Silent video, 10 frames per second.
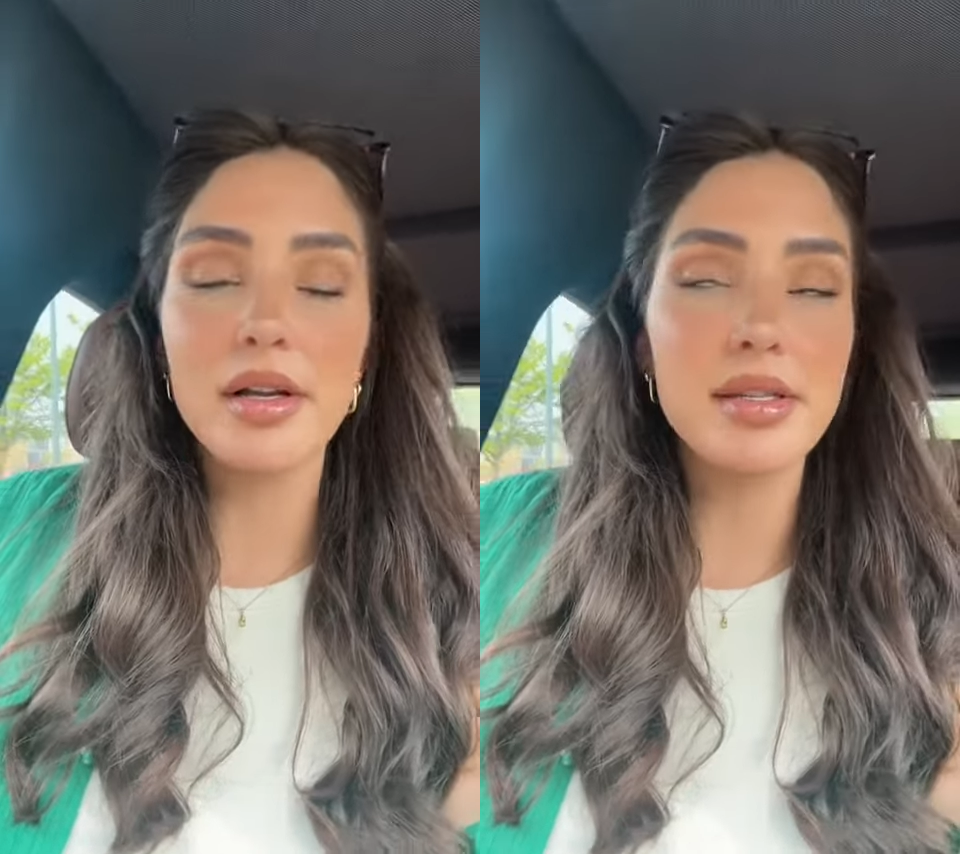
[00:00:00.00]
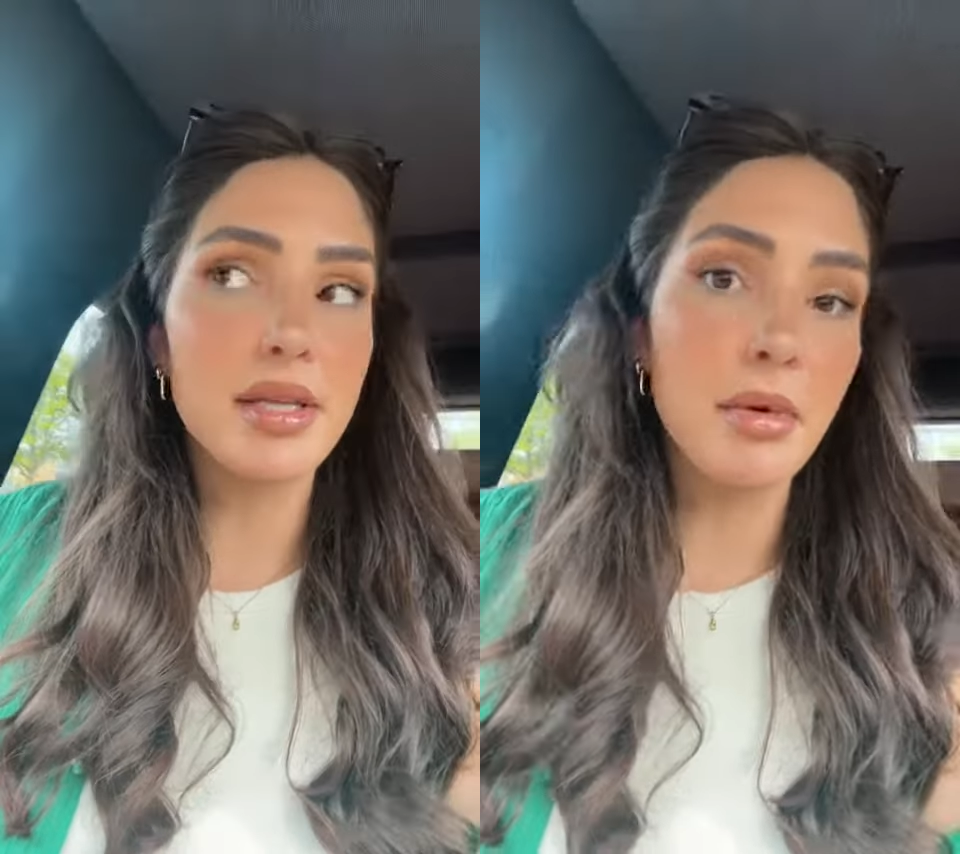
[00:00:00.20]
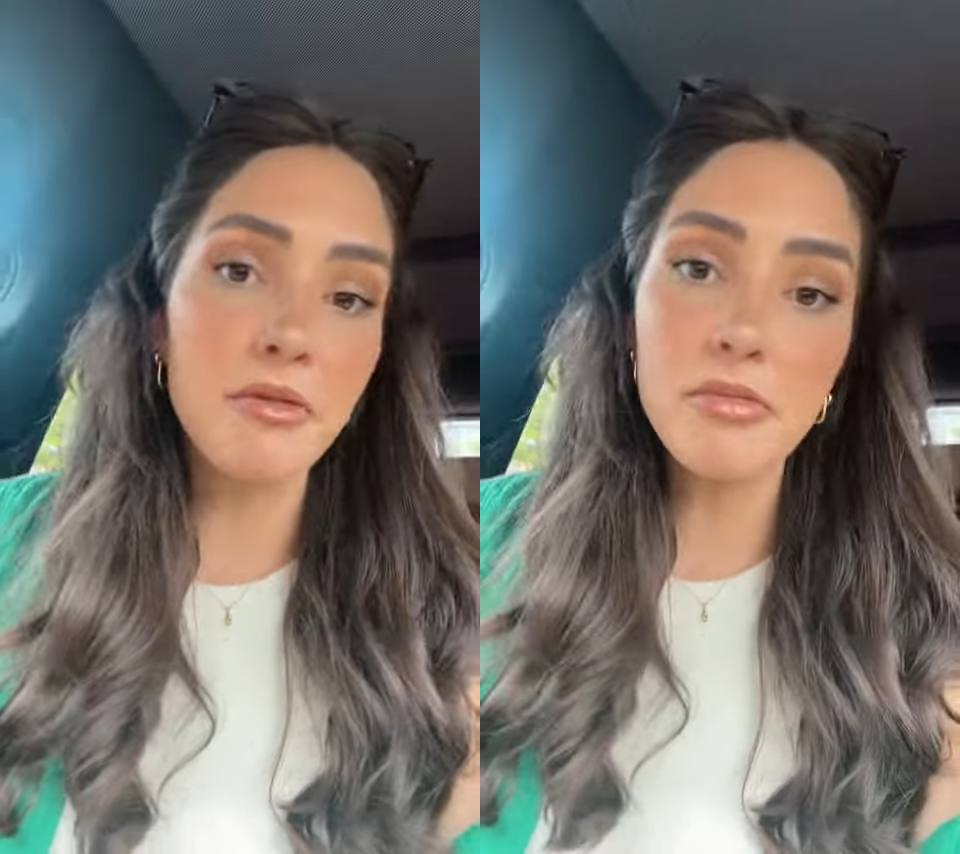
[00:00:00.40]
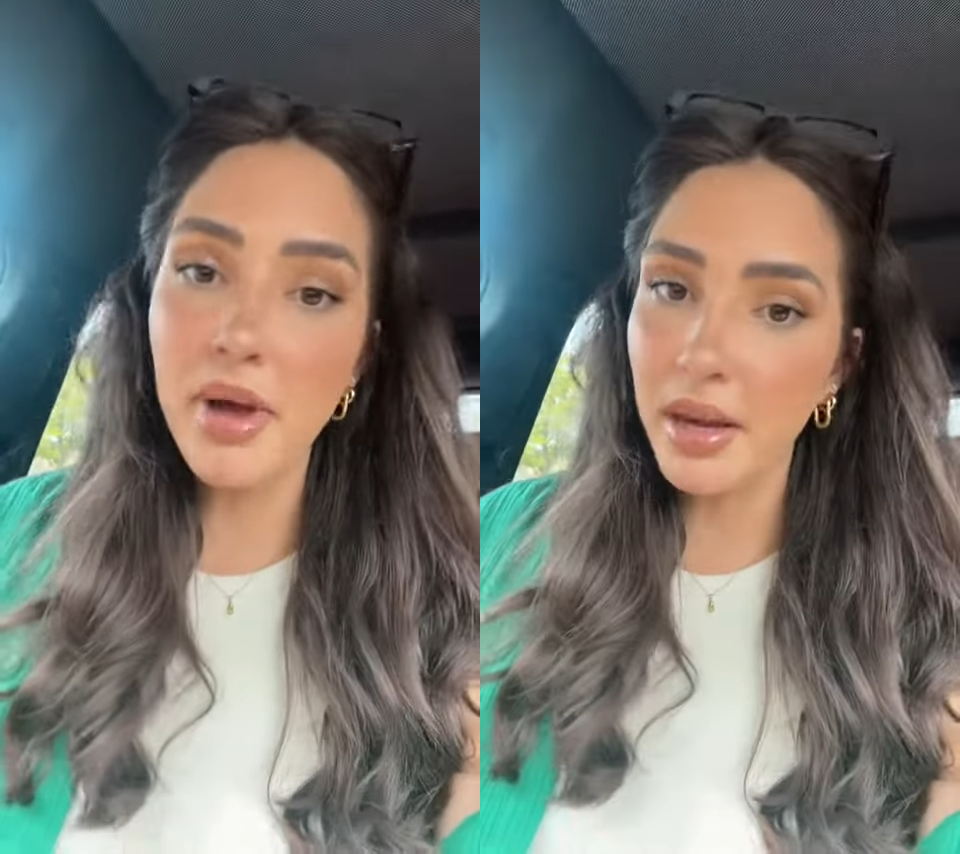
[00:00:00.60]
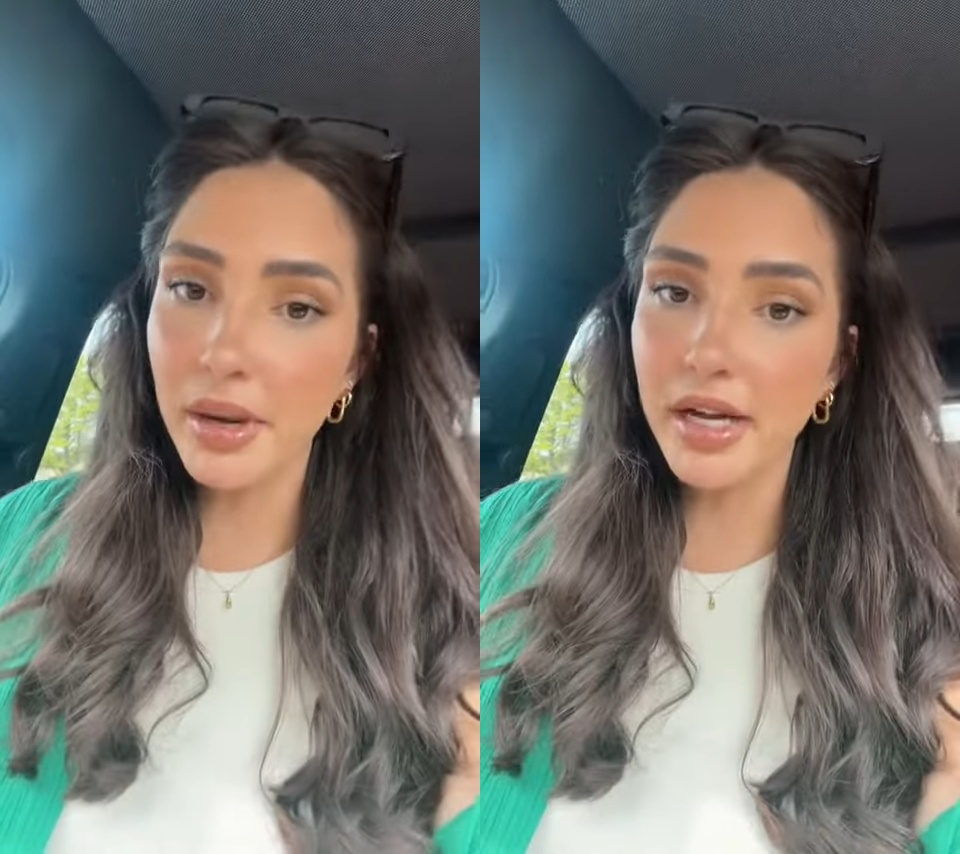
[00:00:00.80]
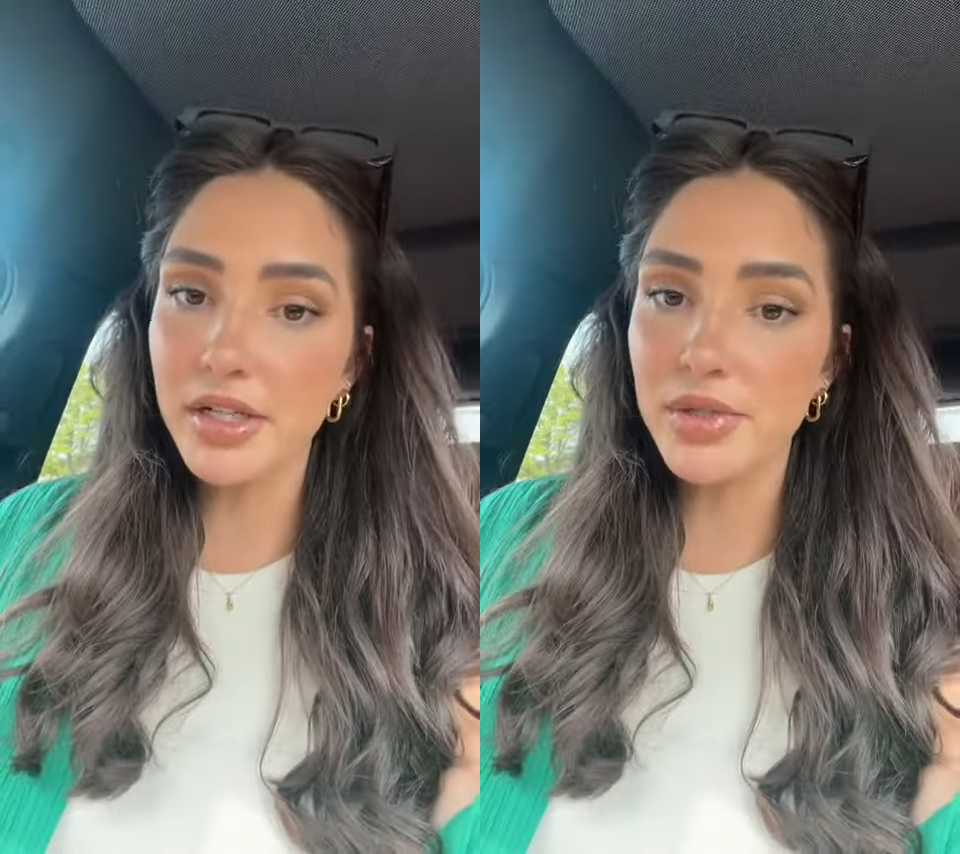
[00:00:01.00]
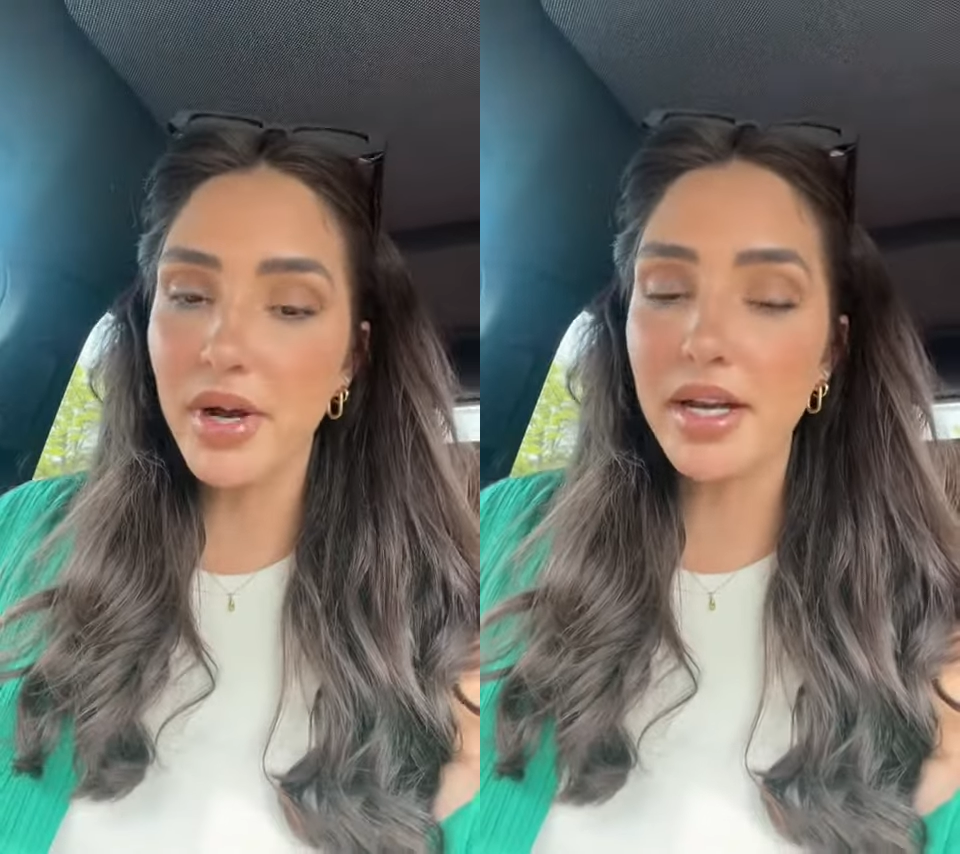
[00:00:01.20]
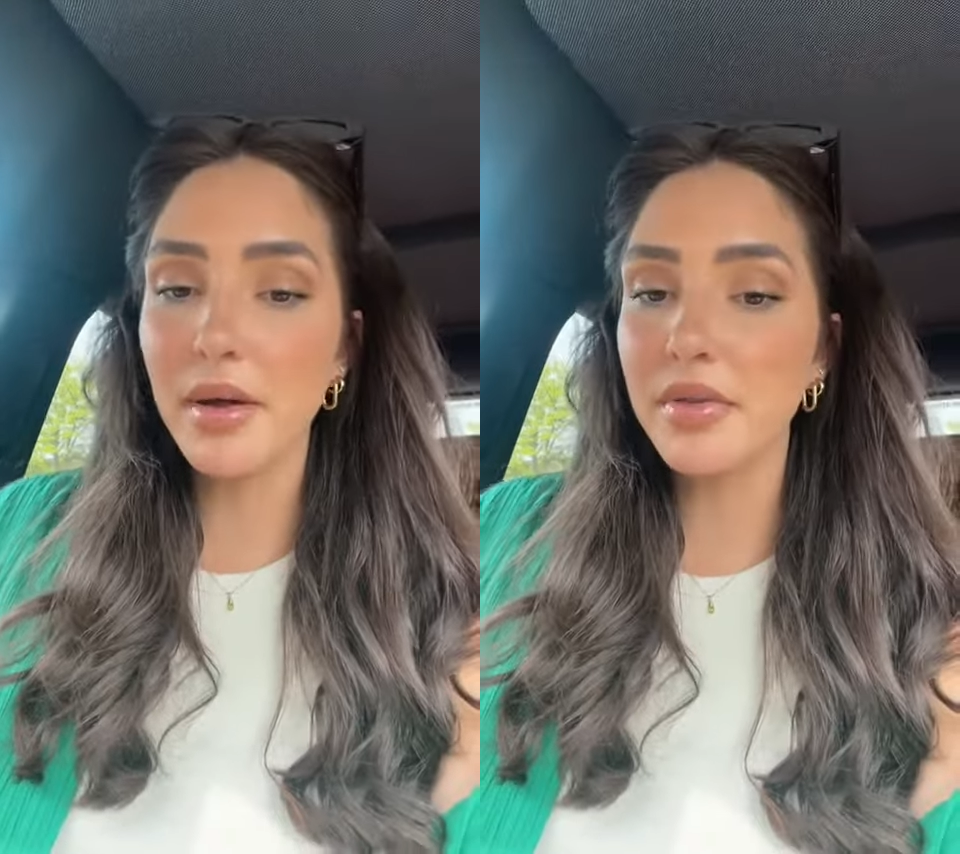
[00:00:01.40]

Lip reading: some of my buyers right now